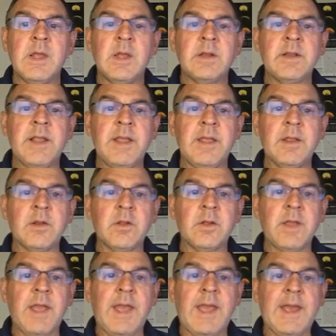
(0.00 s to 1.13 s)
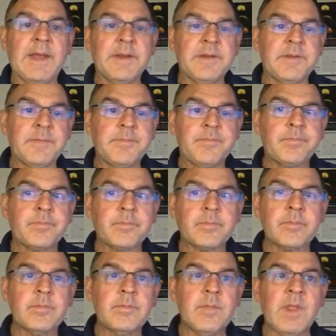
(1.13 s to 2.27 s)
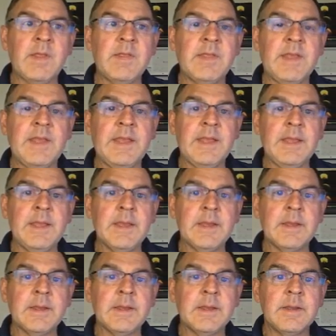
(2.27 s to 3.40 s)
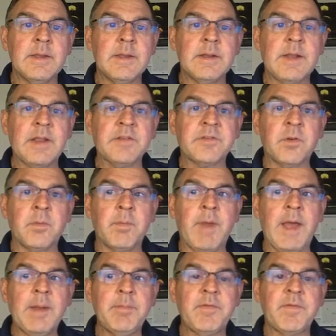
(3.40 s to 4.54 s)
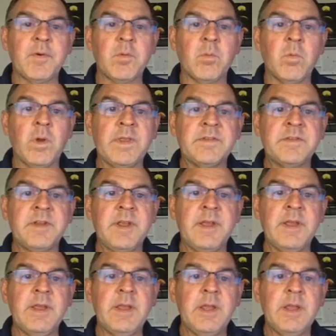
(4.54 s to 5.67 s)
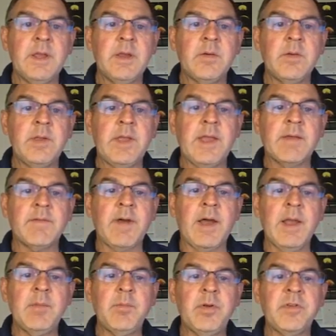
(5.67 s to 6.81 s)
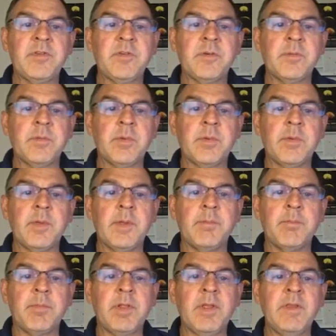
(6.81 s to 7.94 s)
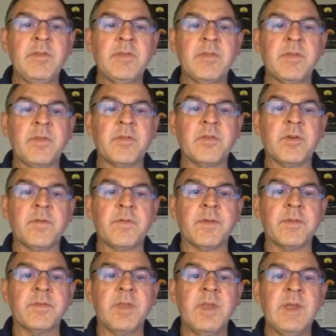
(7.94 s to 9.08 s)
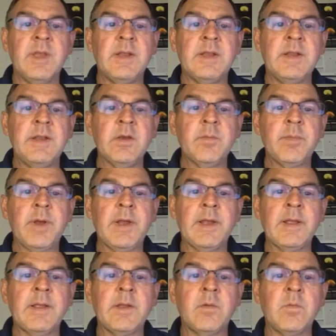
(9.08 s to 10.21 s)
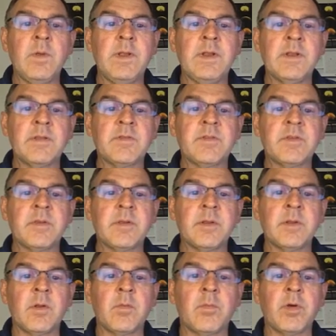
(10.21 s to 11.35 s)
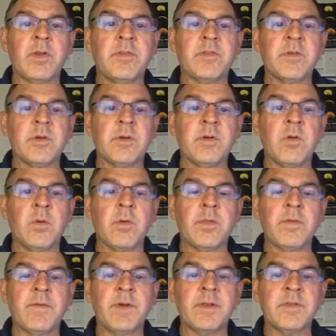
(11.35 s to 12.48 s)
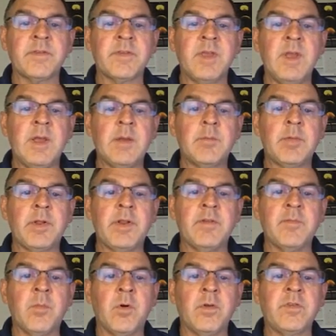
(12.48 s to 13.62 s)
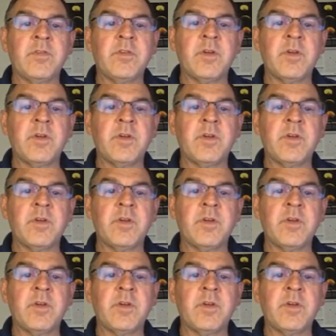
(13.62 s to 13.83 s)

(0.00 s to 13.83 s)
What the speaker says: Taking a look at the national map for Wednesday, we have high pressure in place at the surface, nearby weakness, low pressure north of us, plenty of moisture